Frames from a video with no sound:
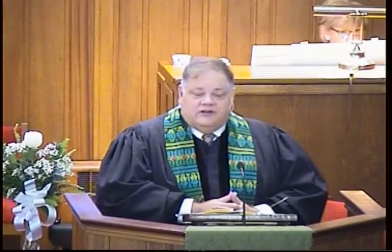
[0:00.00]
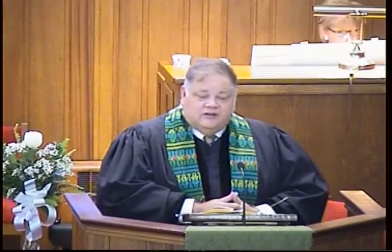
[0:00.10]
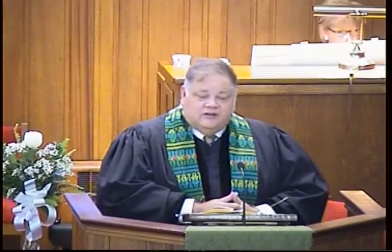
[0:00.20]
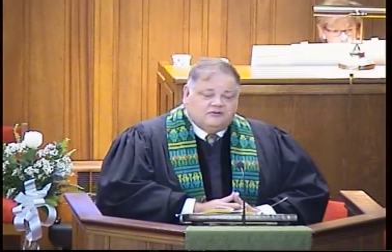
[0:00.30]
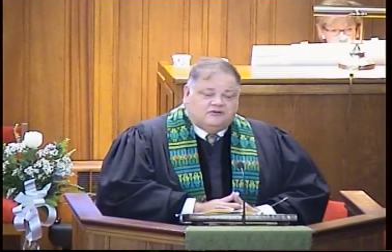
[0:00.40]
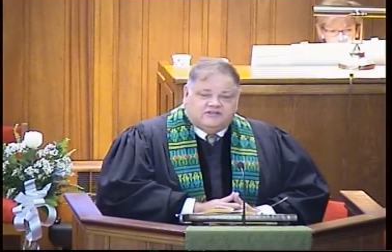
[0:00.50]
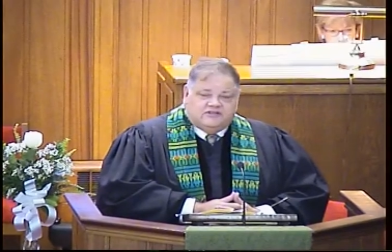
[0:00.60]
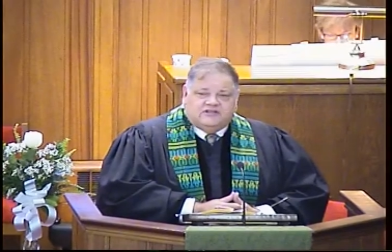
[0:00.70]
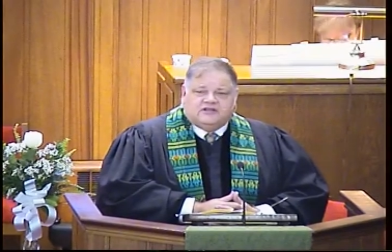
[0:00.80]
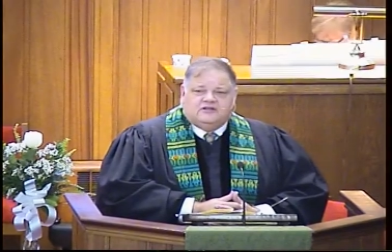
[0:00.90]
elder, a
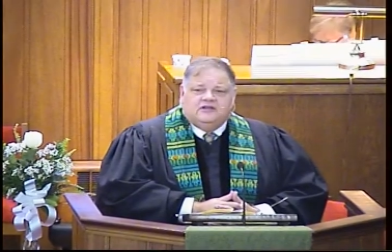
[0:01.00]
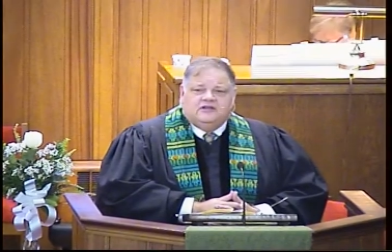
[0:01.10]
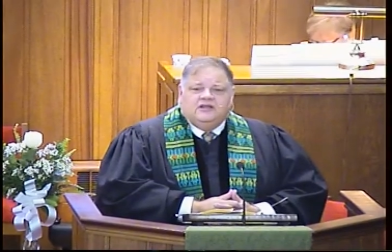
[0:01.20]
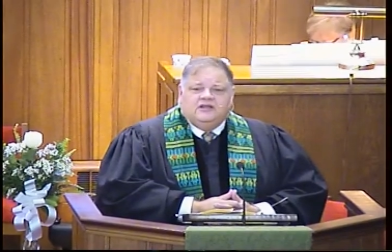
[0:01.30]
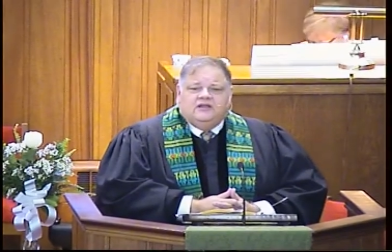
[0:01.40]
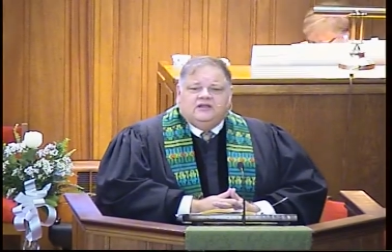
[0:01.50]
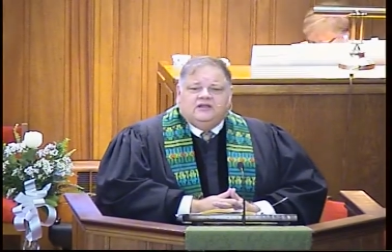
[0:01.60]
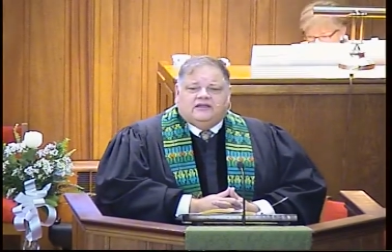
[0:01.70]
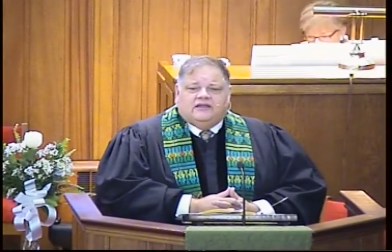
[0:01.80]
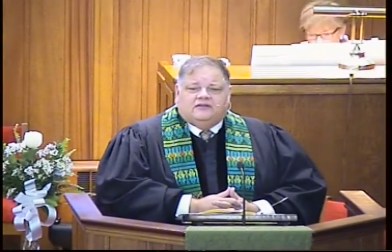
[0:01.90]
deacon,
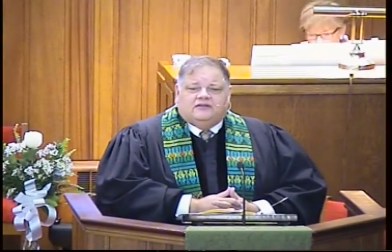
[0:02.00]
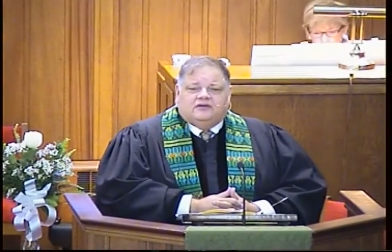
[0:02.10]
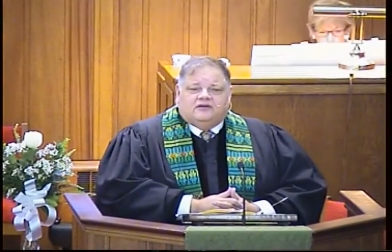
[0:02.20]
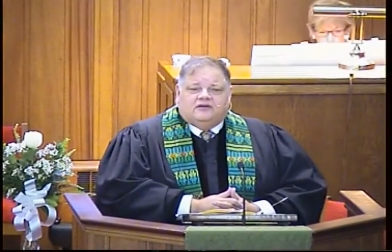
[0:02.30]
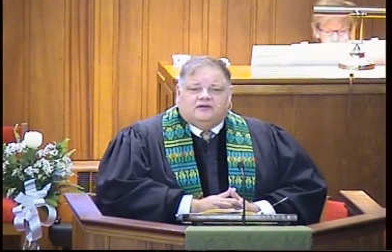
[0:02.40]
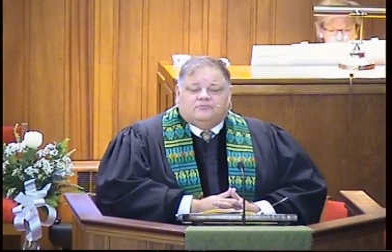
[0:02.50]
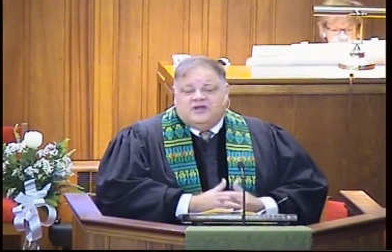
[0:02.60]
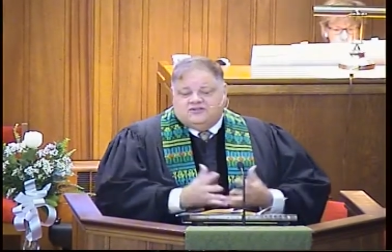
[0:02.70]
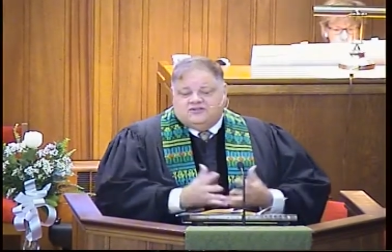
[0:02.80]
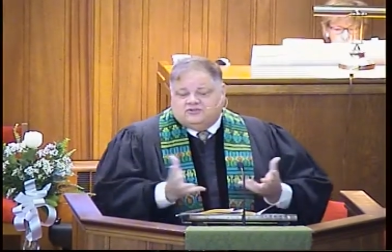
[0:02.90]
and
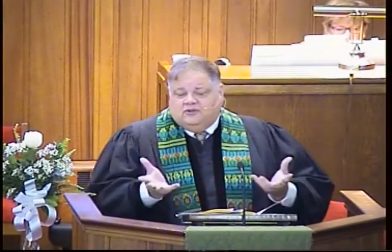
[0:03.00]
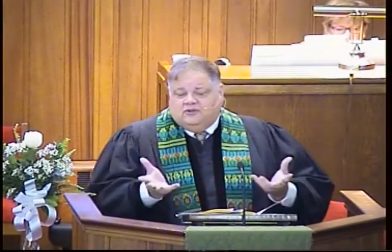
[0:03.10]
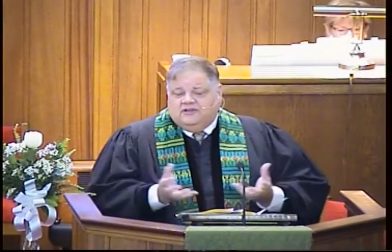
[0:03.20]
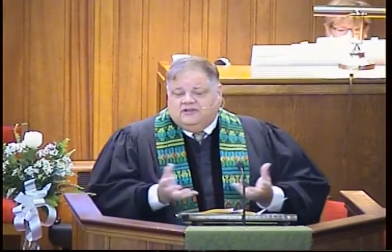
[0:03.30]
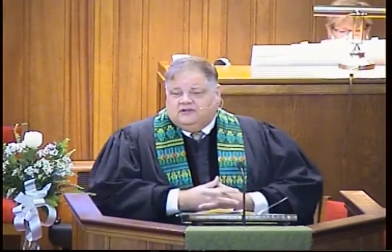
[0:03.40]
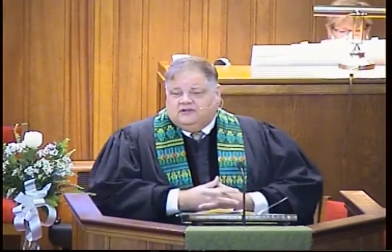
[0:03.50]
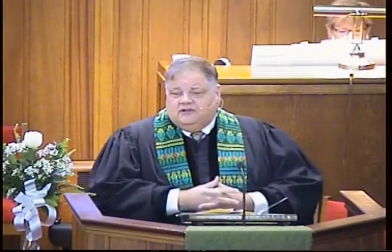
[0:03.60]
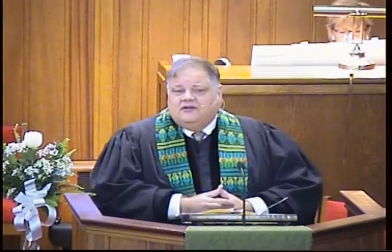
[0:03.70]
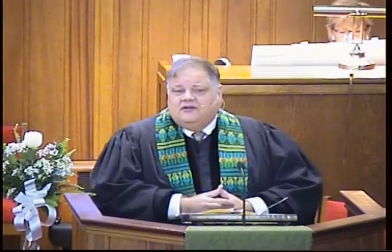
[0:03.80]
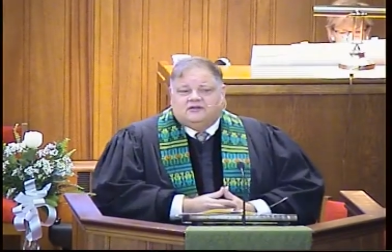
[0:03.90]
pastoral aide and
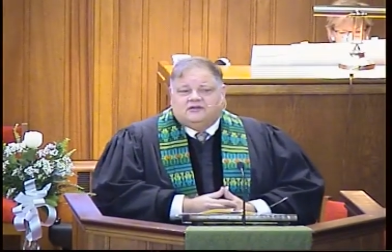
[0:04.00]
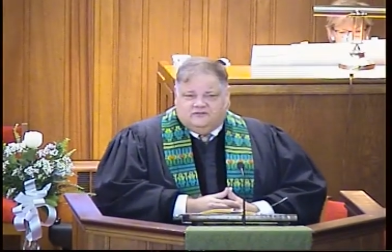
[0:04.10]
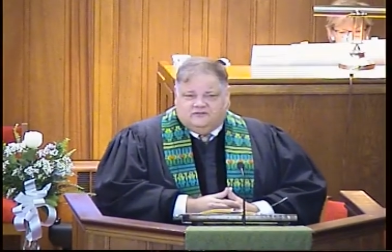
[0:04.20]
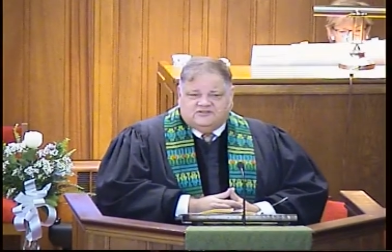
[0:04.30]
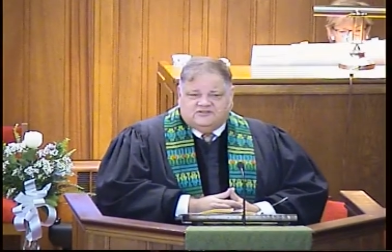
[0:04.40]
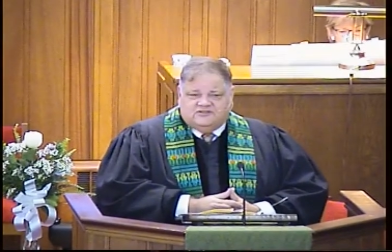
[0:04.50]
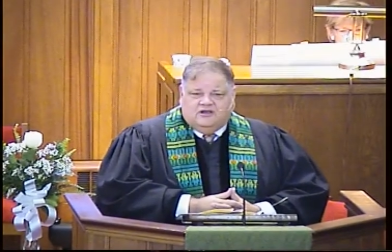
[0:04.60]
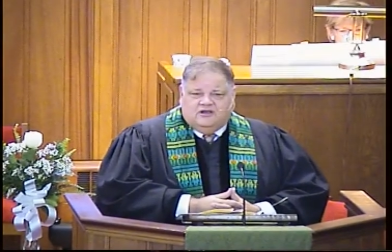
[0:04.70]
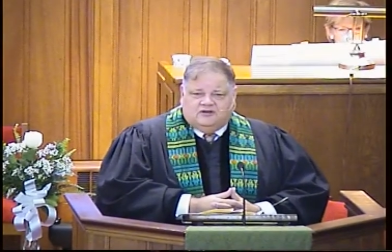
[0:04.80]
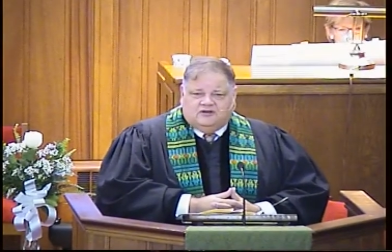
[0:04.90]
caregiver of this
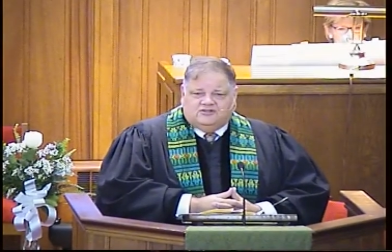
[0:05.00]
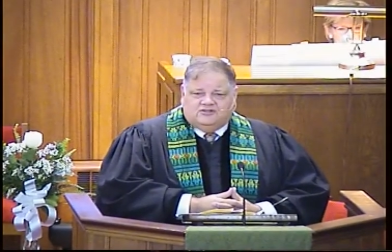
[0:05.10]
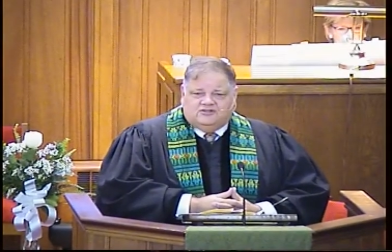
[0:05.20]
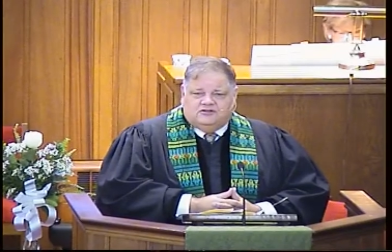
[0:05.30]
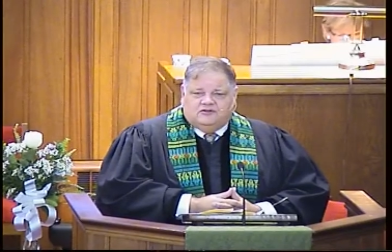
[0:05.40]
congregation.